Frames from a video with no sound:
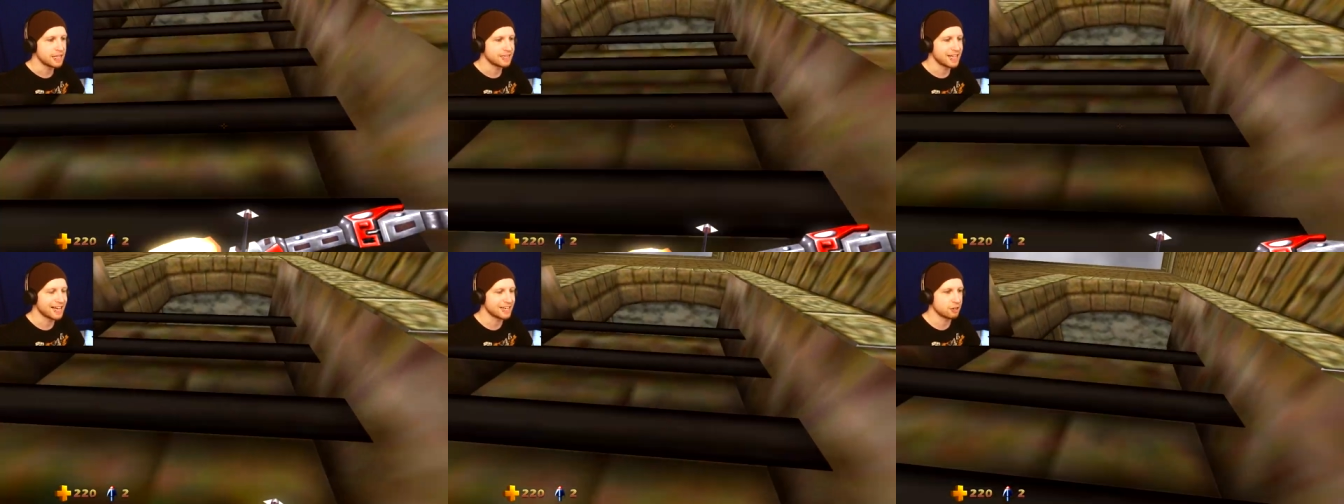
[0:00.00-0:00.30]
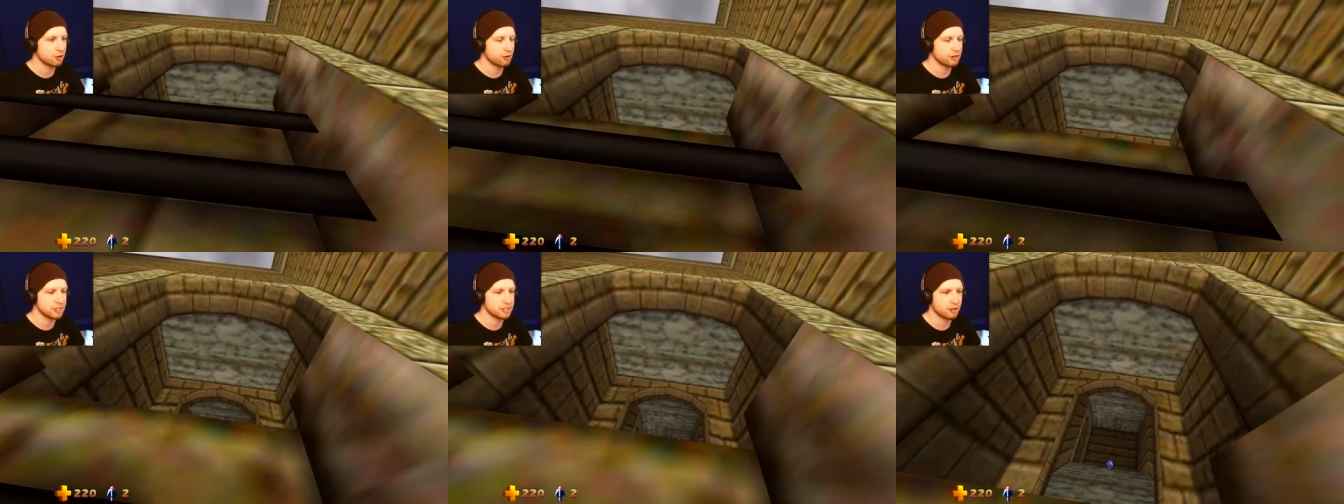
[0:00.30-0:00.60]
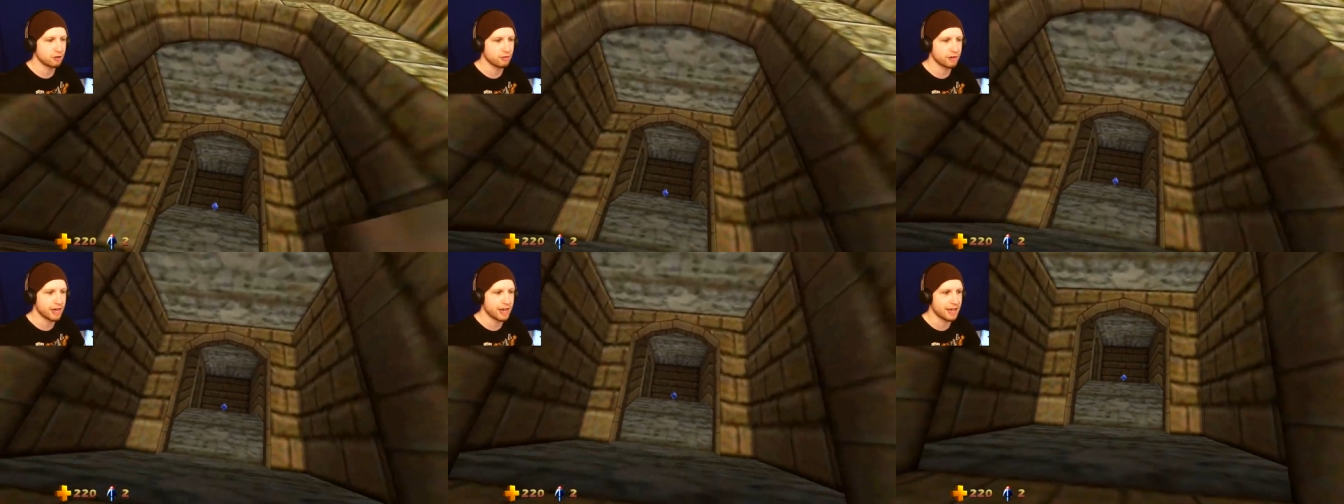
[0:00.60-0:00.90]
That door is
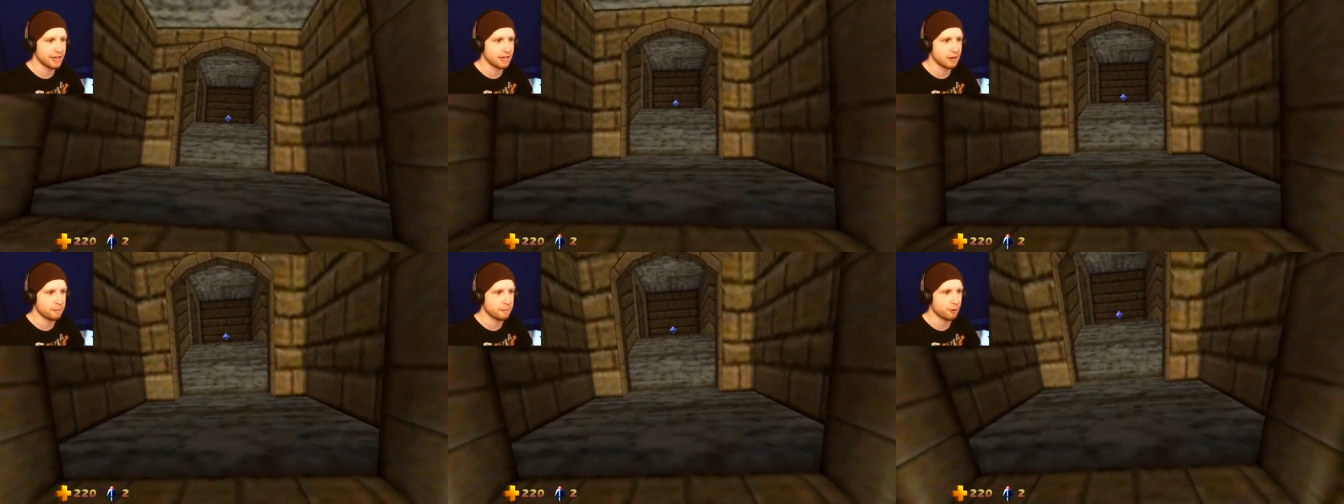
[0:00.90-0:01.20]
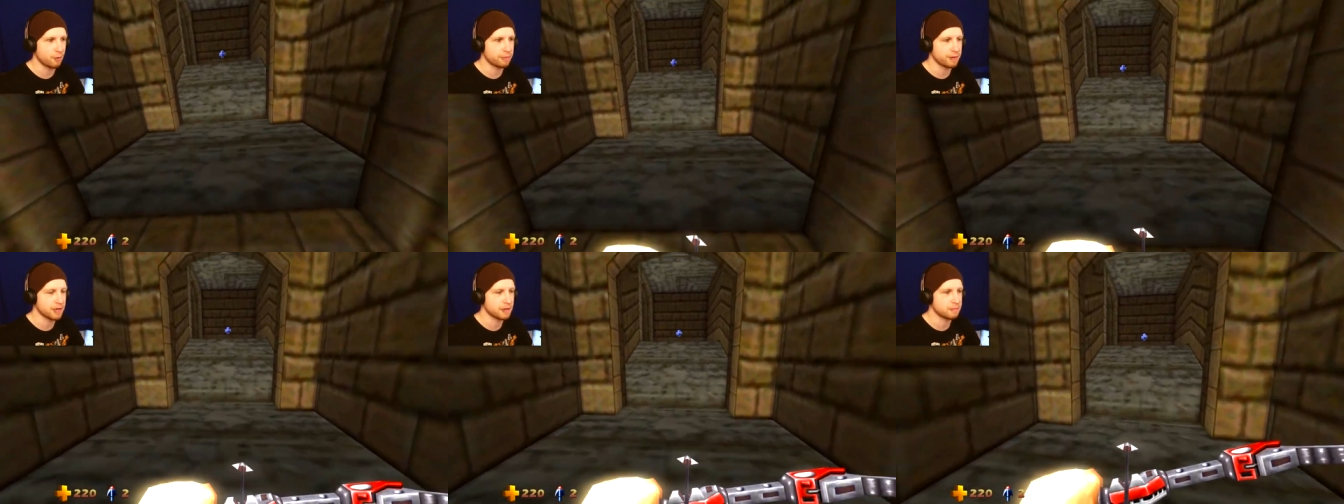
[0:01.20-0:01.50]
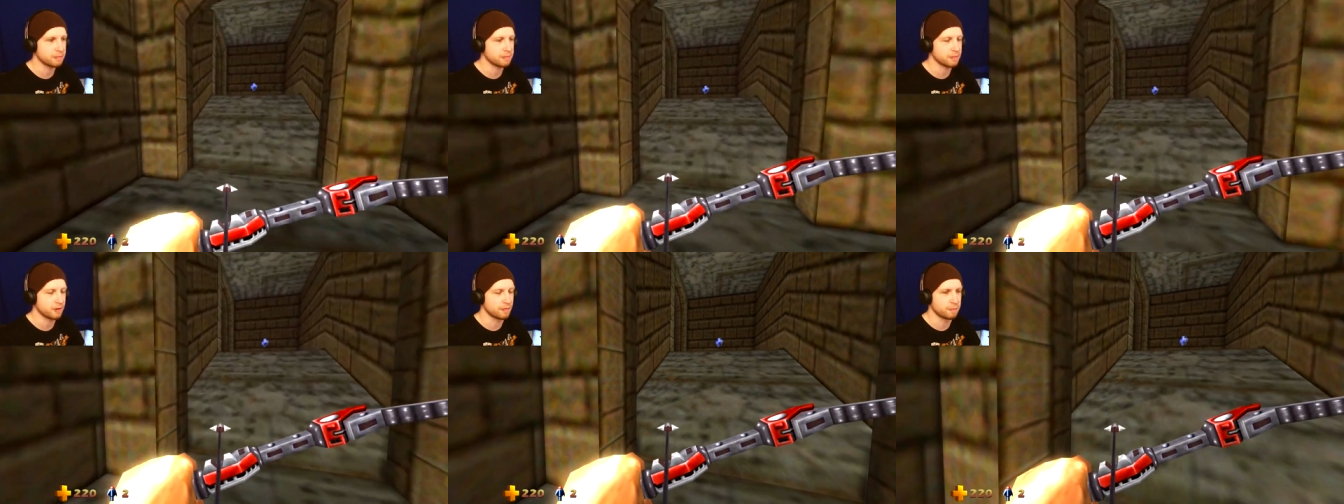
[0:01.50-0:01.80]
going to end up
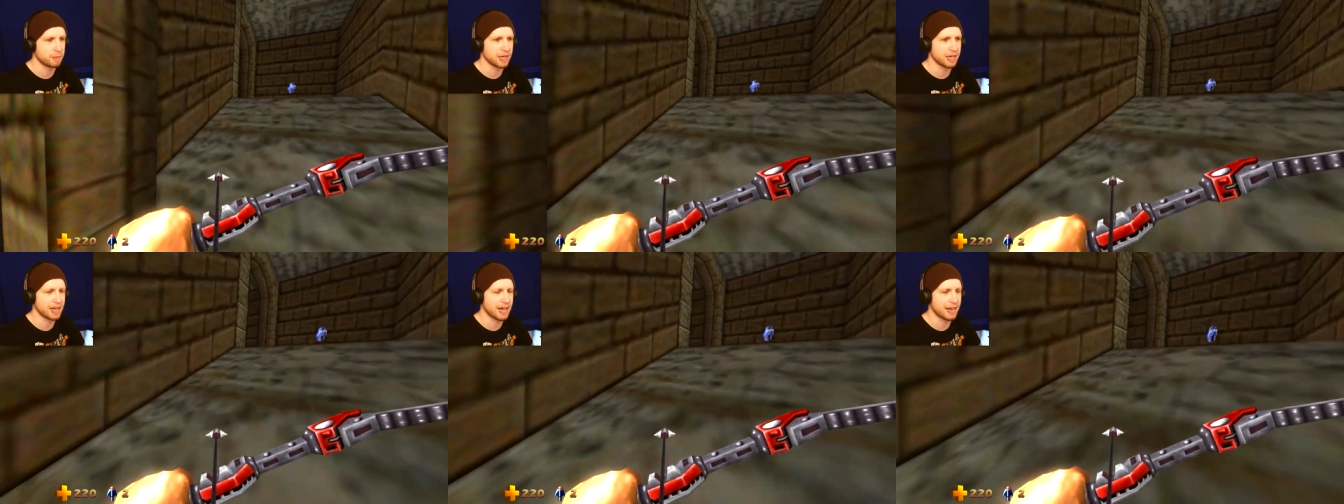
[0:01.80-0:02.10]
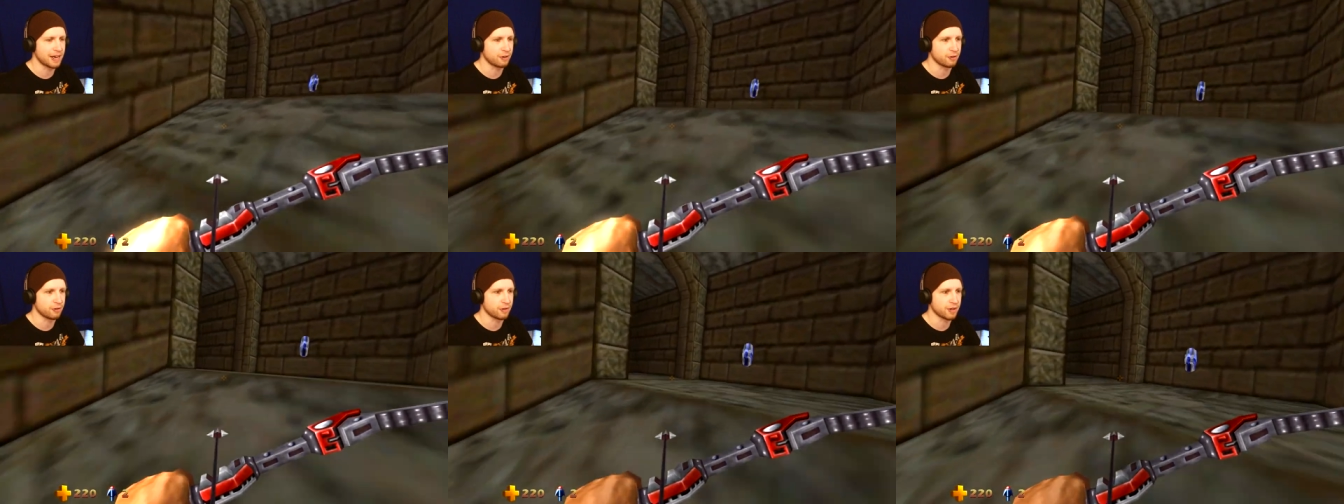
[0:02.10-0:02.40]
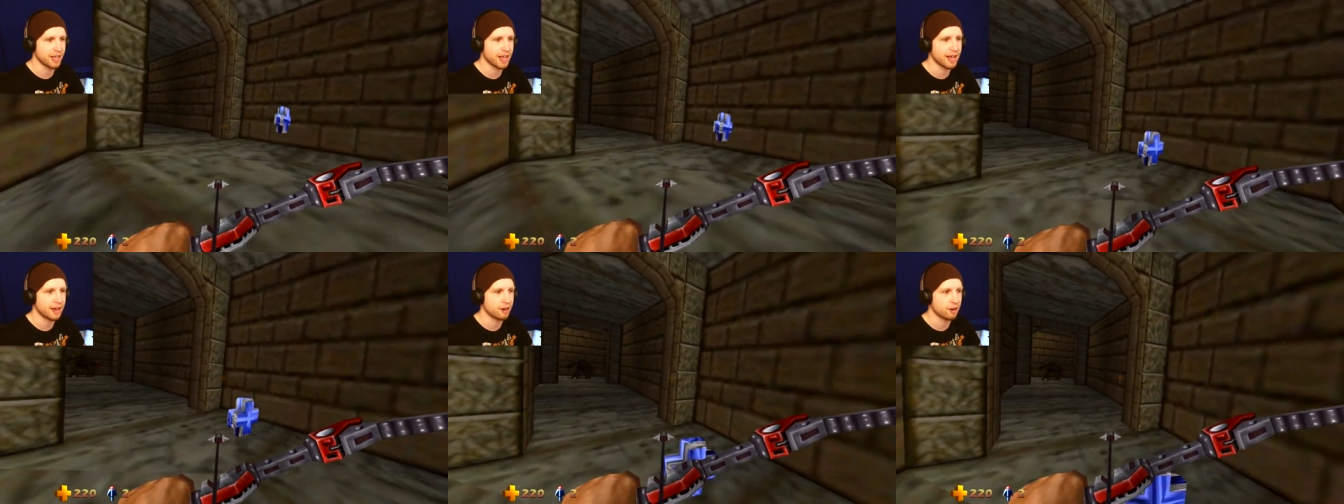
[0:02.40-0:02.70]
opening, but I don't
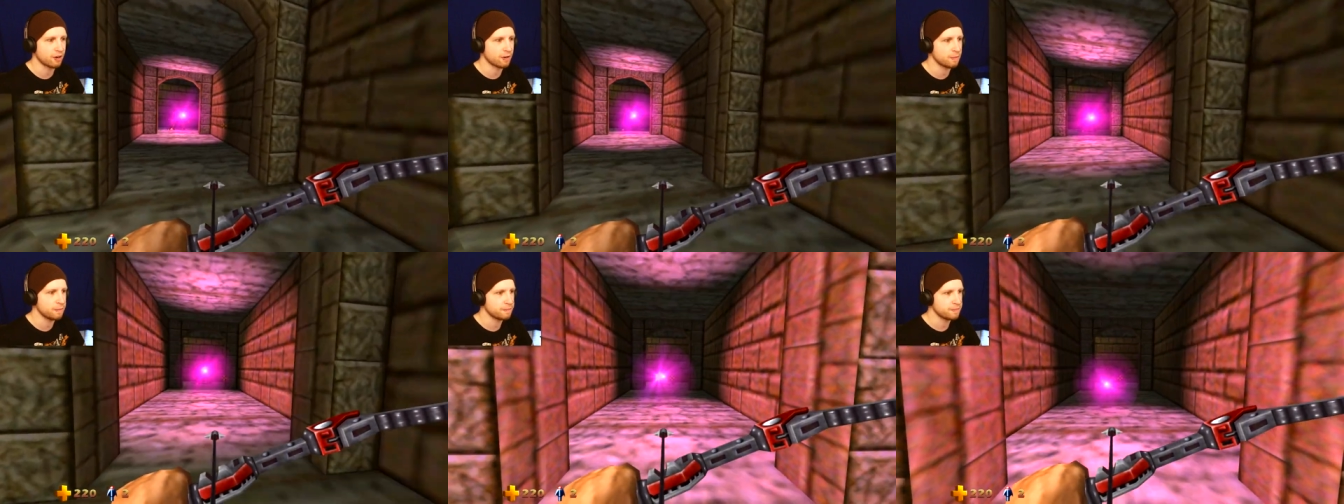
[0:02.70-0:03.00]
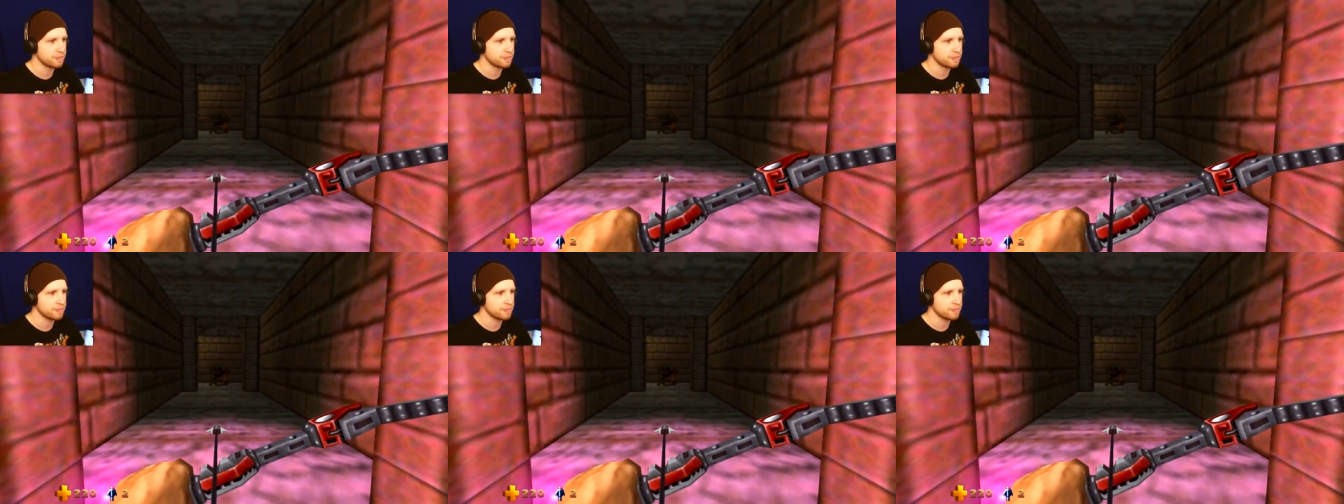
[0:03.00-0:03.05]
care.